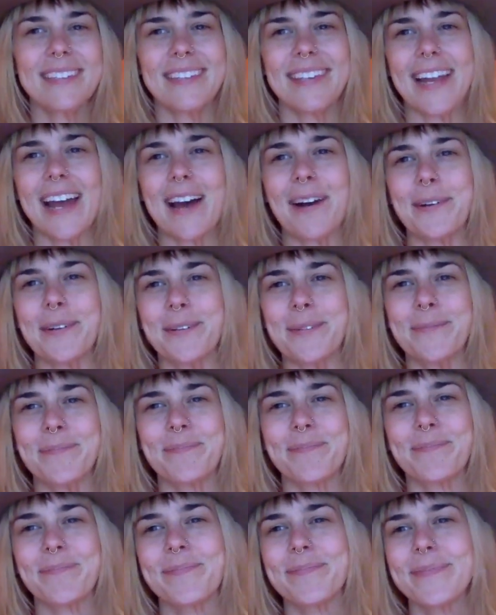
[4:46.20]
Now,
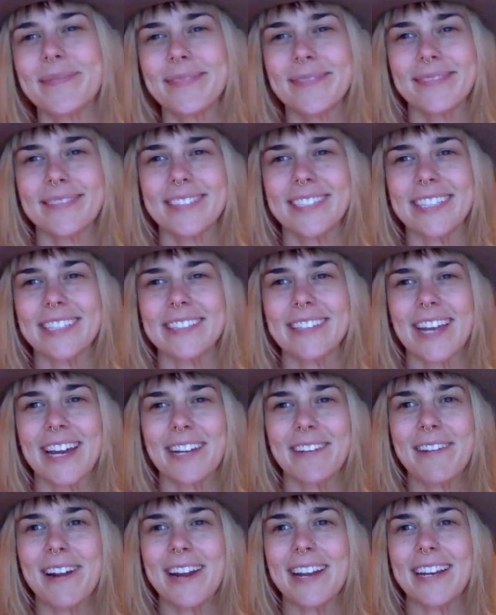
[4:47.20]

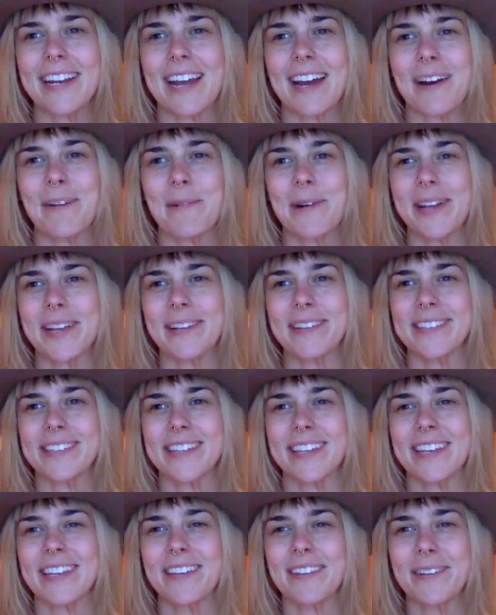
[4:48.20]
decide right now what your
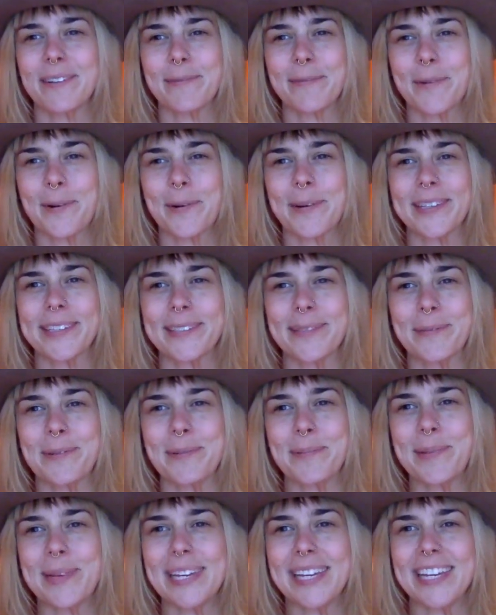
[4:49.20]
singular focus
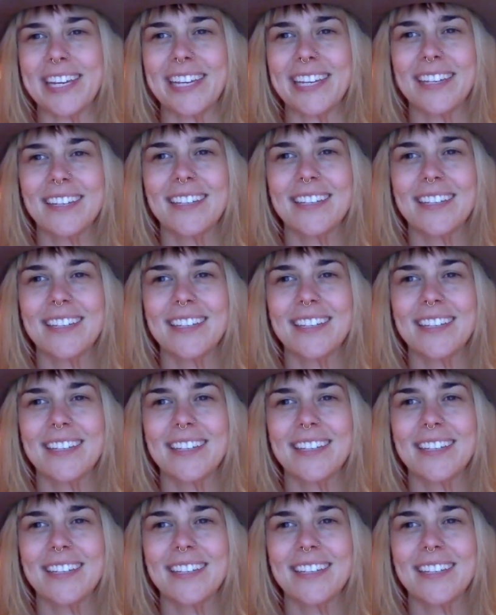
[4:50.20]
will be.